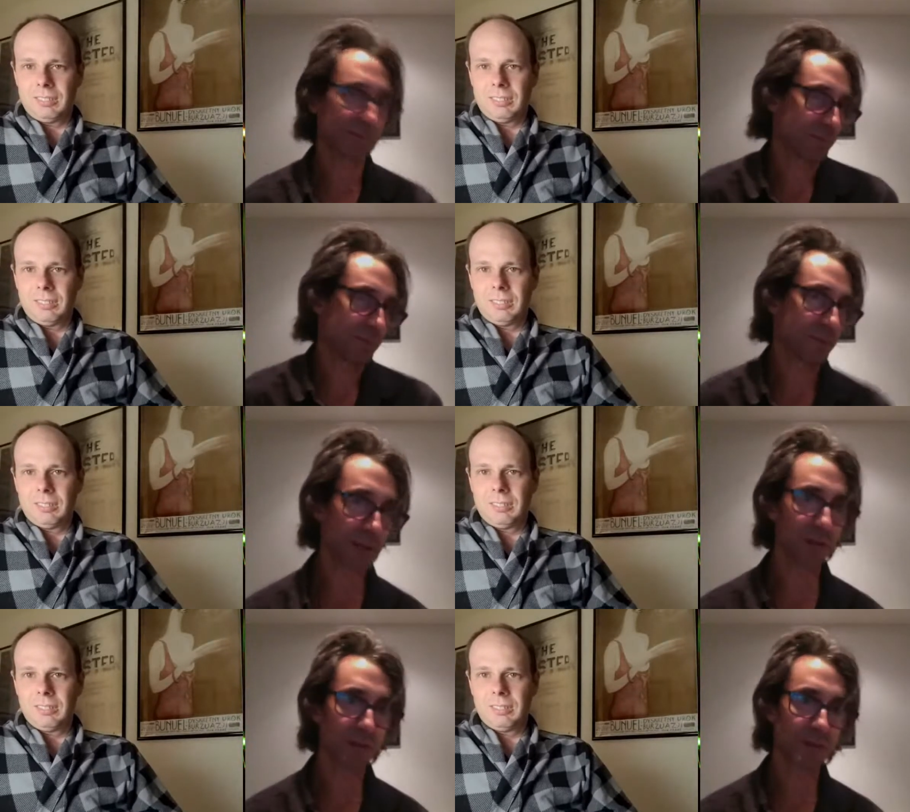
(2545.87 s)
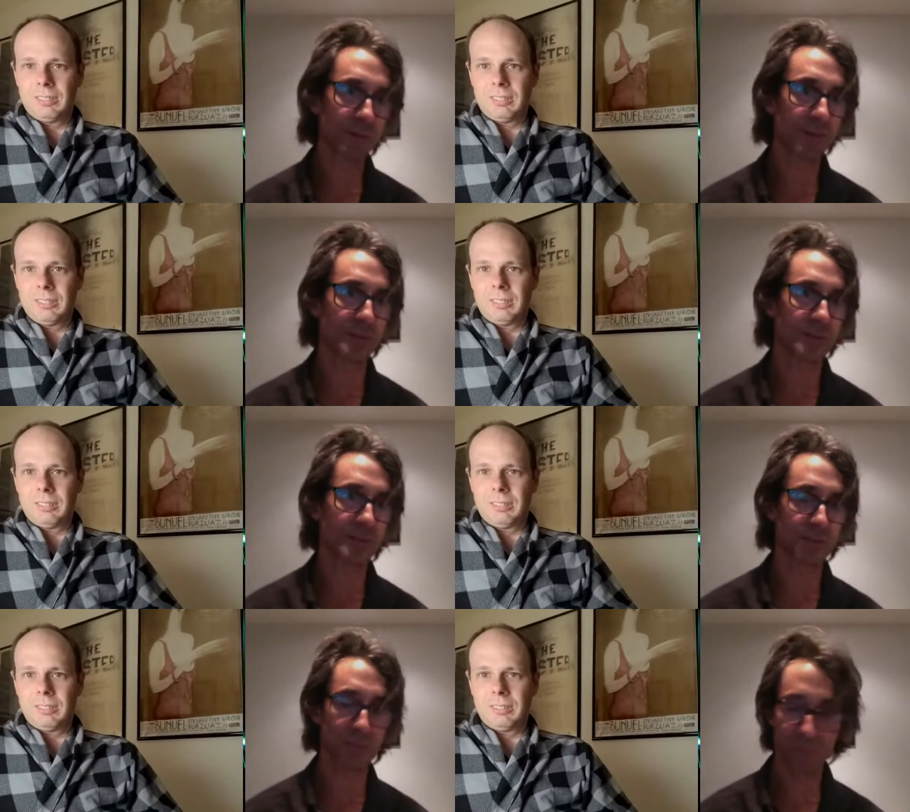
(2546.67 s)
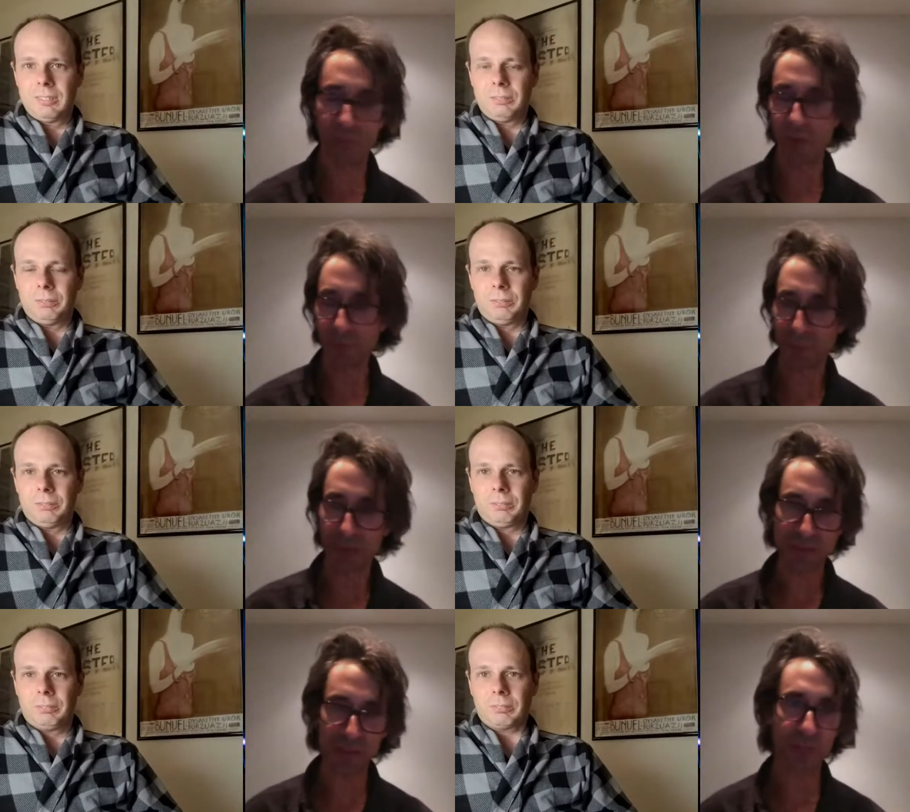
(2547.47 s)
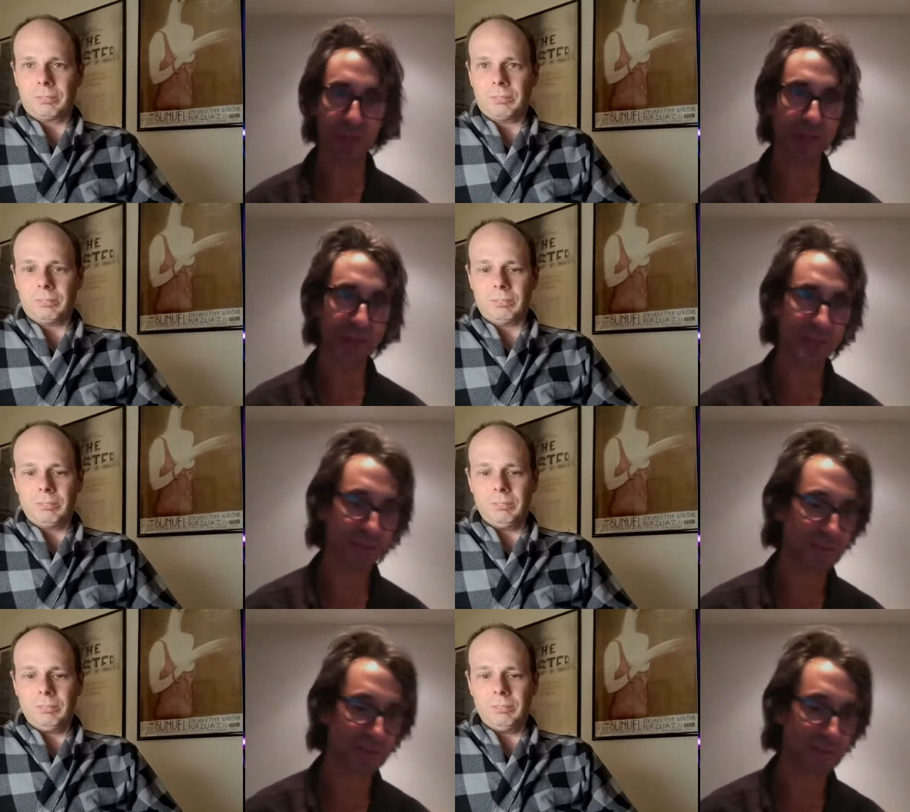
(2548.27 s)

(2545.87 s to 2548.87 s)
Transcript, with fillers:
Speaker 1: you know you're just going place to place and.